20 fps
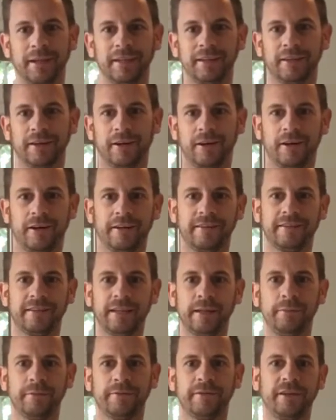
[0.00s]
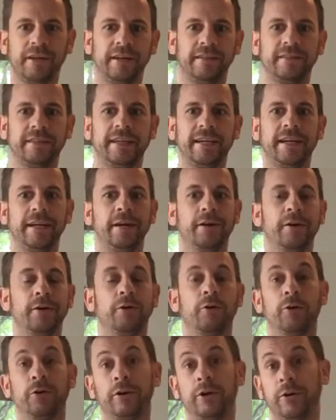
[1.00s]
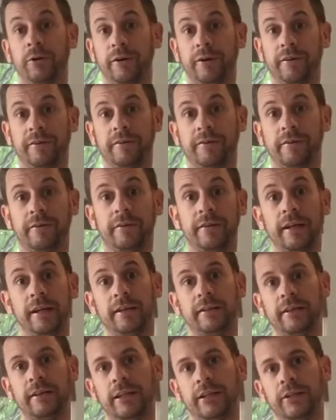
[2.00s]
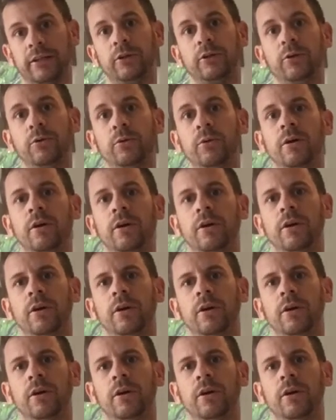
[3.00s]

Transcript: God seems not to care or notice the state that you